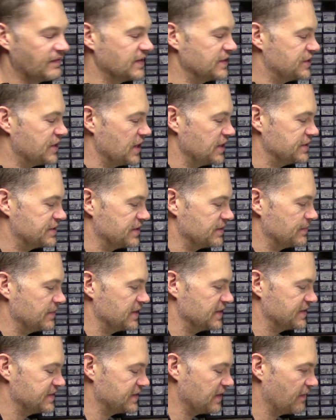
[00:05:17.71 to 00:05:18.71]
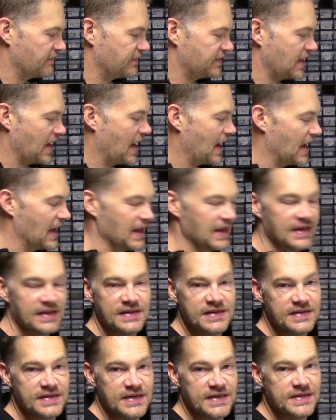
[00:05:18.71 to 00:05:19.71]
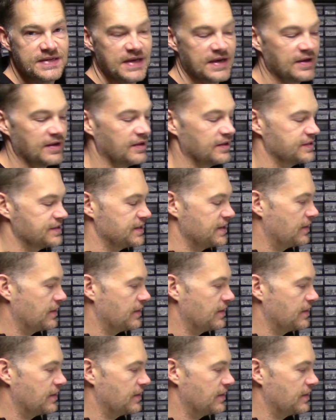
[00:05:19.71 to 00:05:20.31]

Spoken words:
to change some of this stuff to add details.